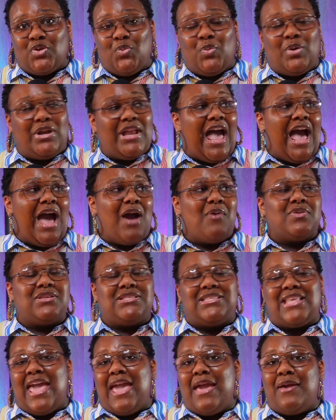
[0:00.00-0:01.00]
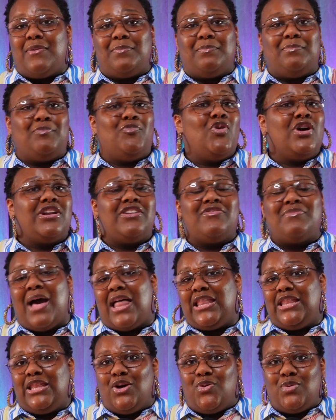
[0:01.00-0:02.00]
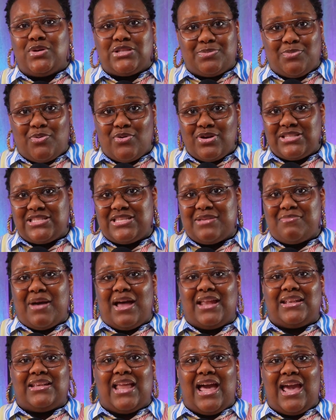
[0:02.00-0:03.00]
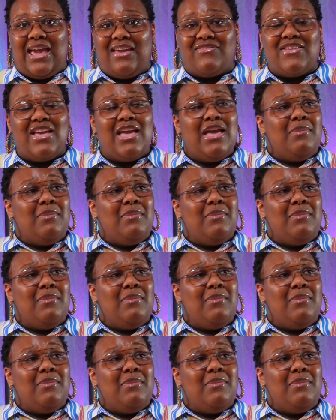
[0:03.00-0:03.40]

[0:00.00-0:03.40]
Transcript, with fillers: when I was at one of my lowest points in my life